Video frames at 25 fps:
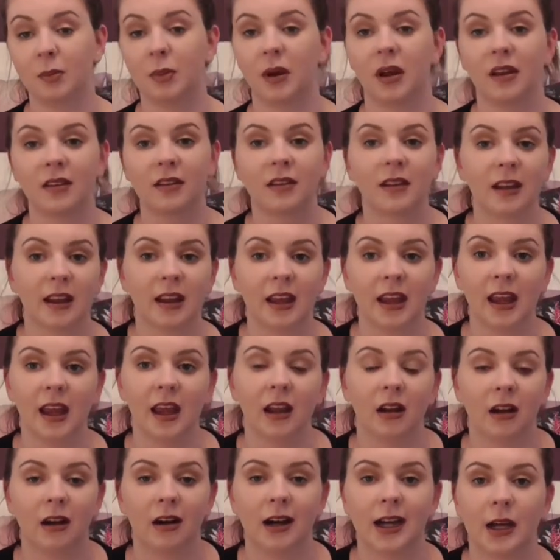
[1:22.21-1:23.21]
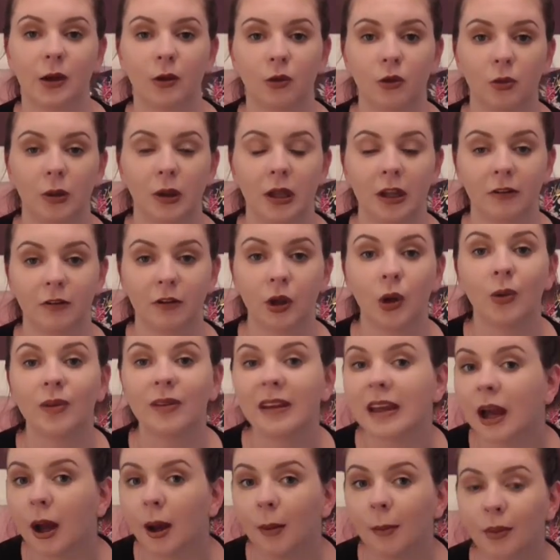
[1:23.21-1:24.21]
Personally, in our house we love
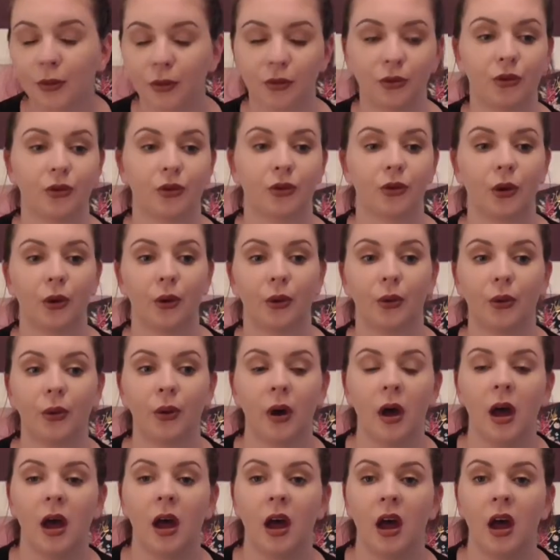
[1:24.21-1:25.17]
cozying up, so